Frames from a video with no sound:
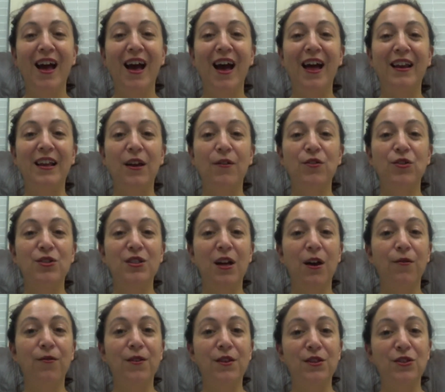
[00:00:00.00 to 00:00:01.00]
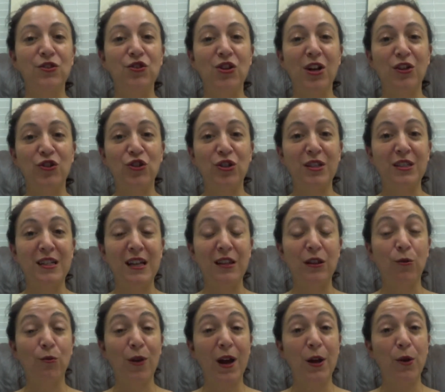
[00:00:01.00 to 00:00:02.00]
how to give yourself the suggestions in
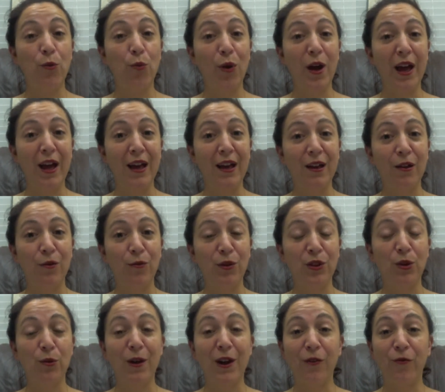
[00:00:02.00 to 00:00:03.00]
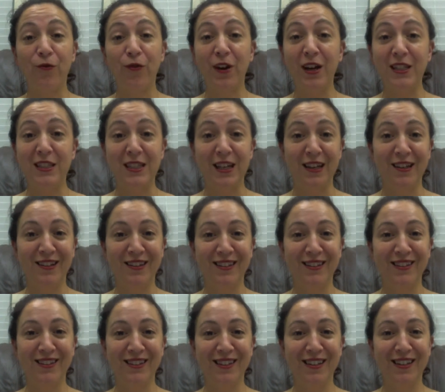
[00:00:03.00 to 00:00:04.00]
the right way with the right phrasing,
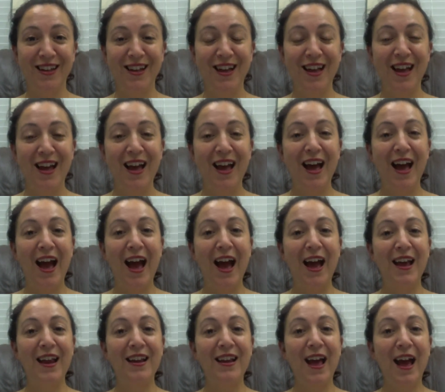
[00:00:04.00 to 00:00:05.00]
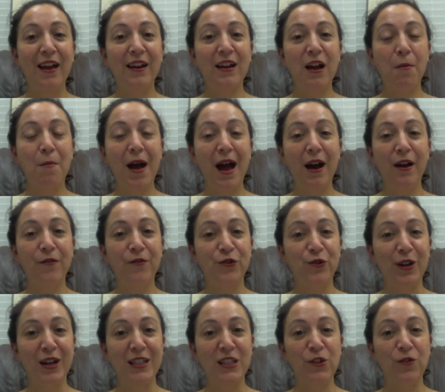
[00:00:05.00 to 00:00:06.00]
and how to come out of
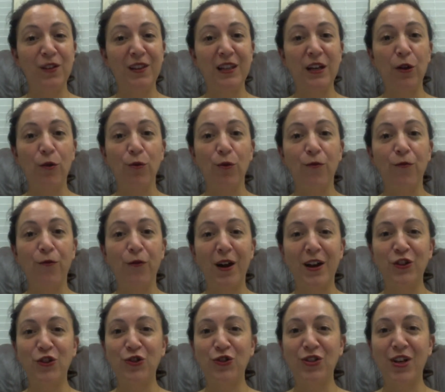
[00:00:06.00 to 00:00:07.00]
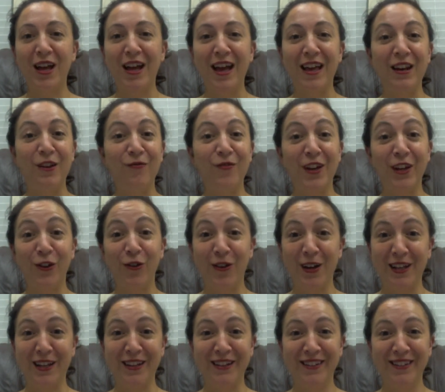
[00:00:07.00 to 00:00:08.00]
trance feeling refreshed and
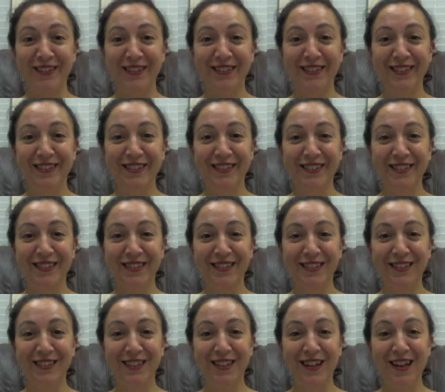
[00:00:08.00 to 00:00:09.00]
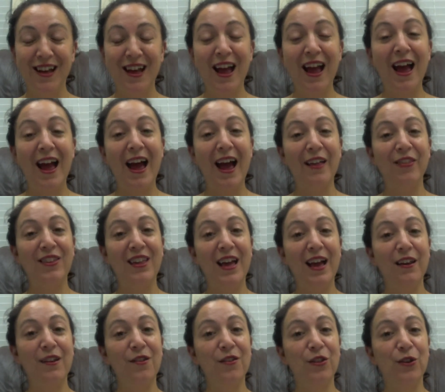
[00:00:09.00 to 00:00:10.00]
invigorated. At the
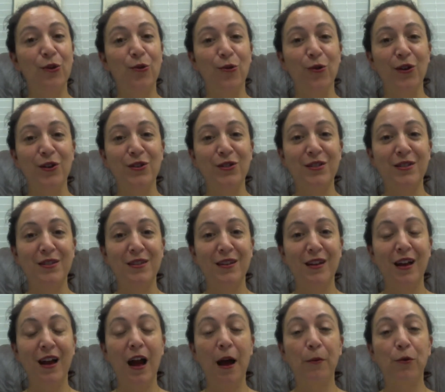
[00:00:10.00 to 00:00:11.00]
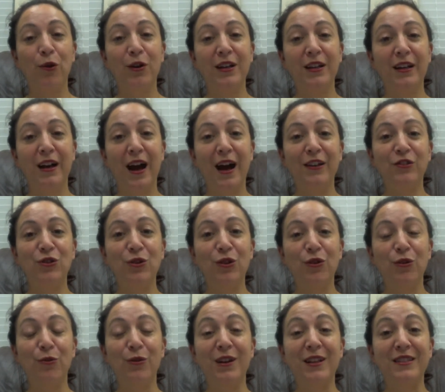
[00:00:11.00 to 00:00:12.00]
end of the course, I'm going to guide you
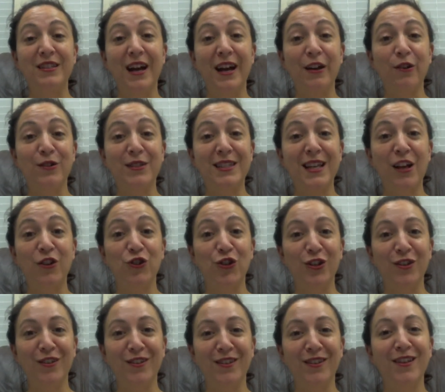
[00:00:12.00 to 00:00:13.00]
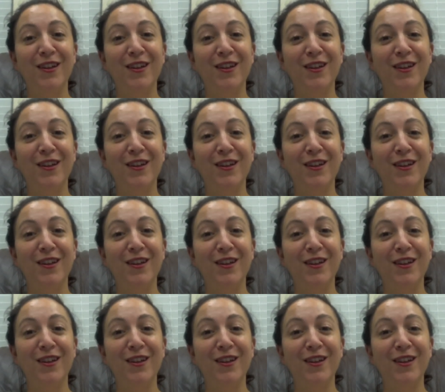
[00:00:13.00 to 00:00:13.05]
through an entire session,